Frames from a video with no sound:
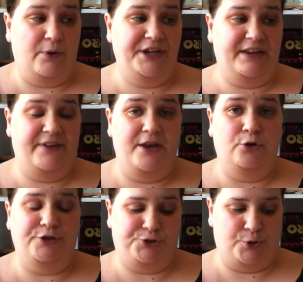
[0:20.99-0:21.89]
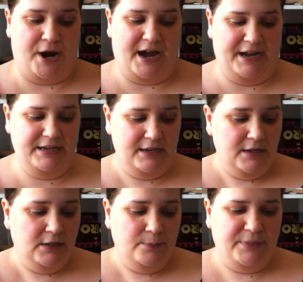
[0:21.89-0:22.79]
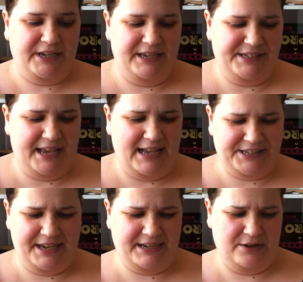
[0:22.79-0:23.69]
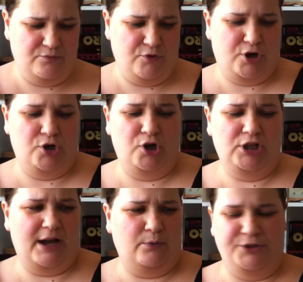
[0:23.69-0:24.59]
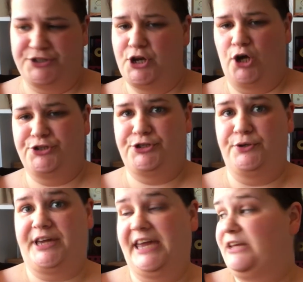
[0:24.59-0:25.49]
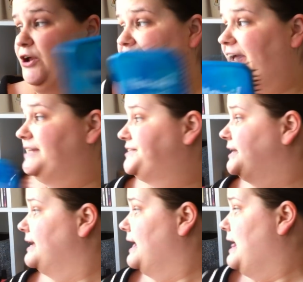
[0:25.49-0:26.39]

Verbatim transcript: I want to give it another try because, as I can recall, I was not too keen on it